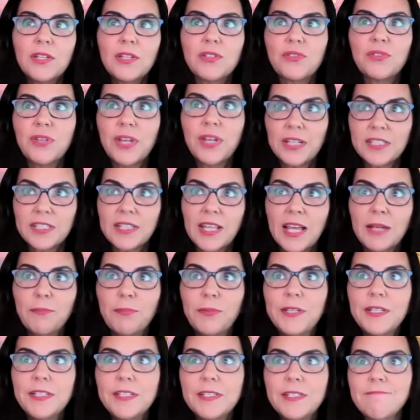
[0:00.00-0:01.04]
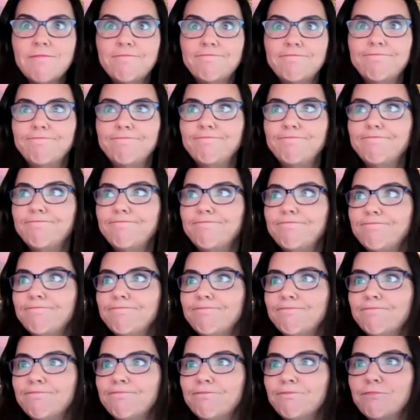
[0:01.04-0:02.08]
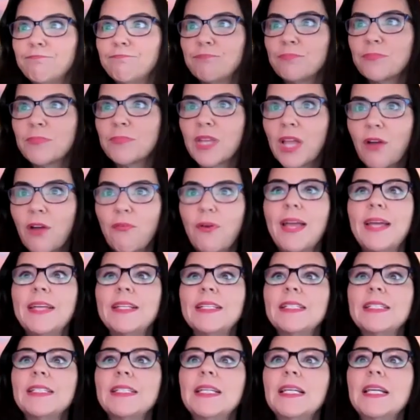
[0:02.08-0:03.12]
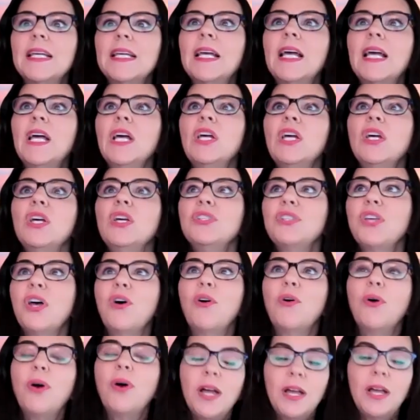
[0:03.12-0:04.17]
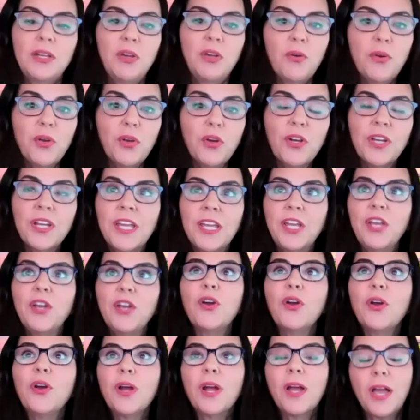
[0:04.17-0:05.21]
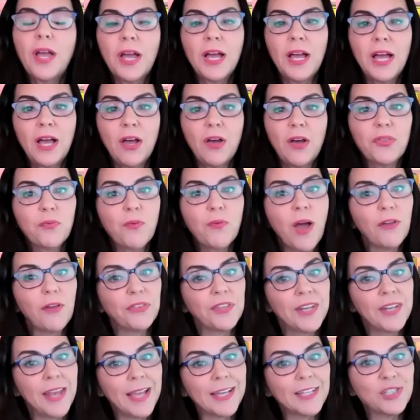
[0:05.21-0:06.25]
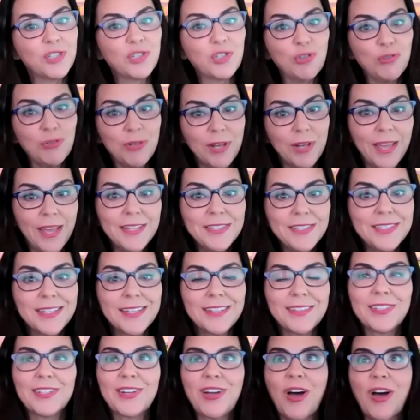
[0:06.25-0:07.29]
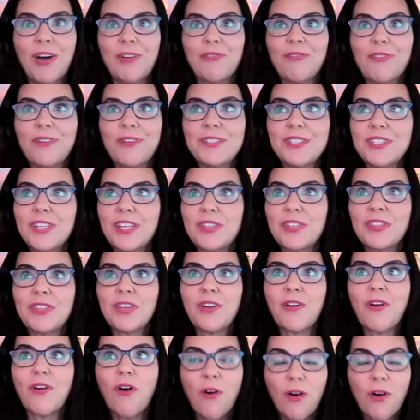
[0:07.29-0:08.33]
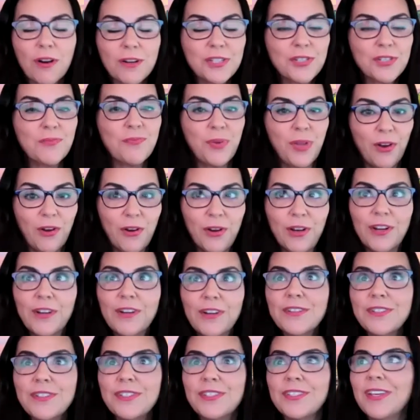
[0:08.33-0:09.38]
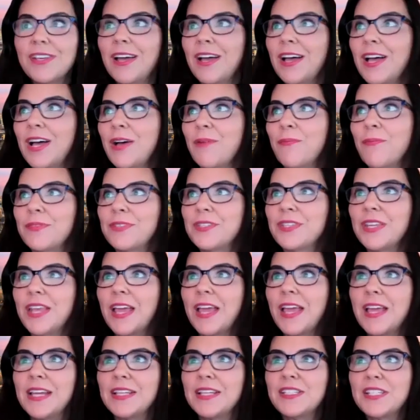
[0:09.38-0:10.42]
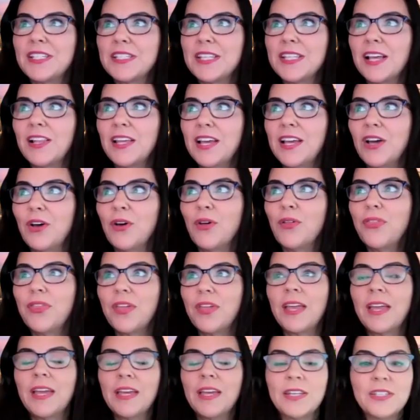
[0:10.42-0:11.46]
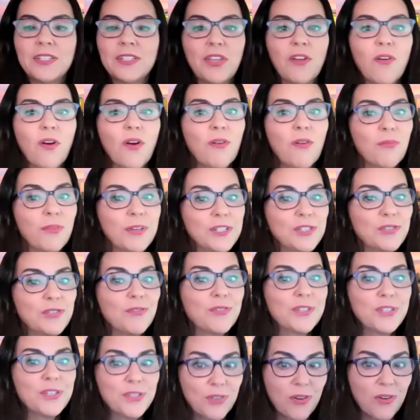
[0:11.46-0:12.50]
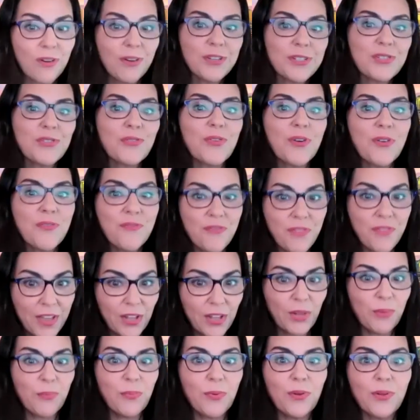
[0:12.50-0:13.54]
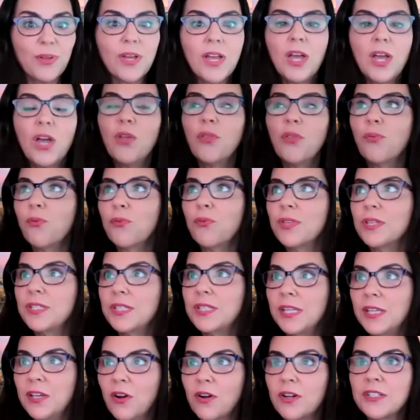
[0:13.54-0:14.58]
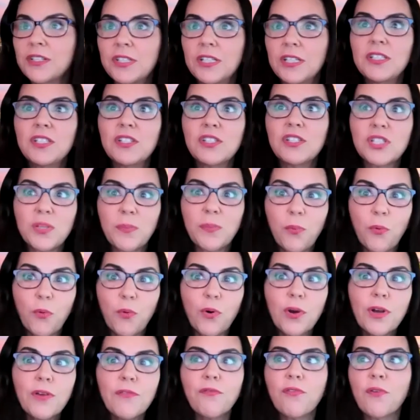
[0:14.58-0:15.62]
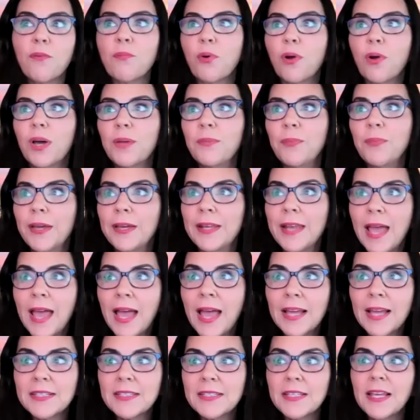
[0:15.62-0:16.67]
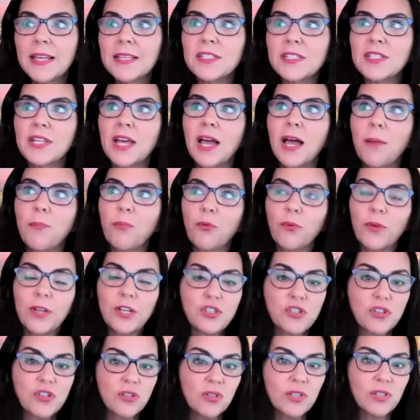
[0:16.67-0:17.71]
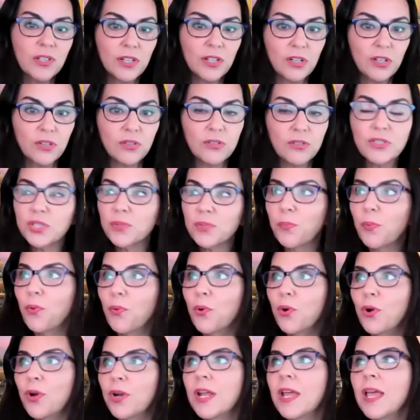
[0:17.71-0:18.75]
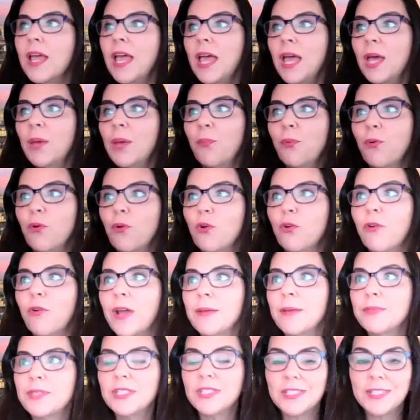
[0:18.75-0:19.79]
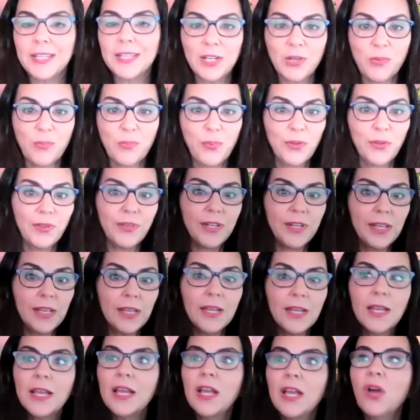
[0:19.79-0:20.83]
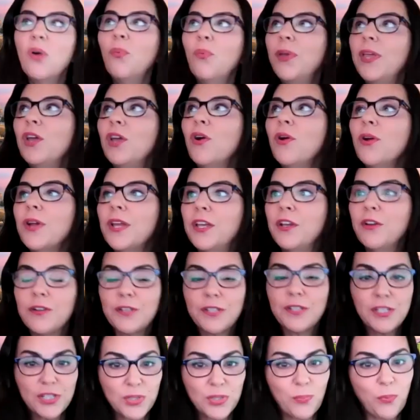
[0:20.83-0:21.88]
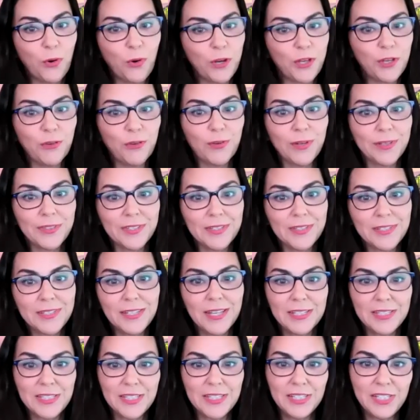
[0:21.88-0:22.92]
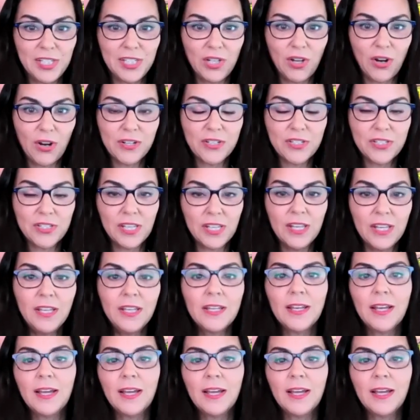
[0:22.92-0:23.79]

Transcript: So next slide, please. All right. So you're, you're going to hear uh, throughout the next two days at the conference that there are some barriers um, uh, to telehealth, and there are resources also available through the TRC to support from broadband access to operational clinical support and program sustainability. We are here to support you at the SCTRC.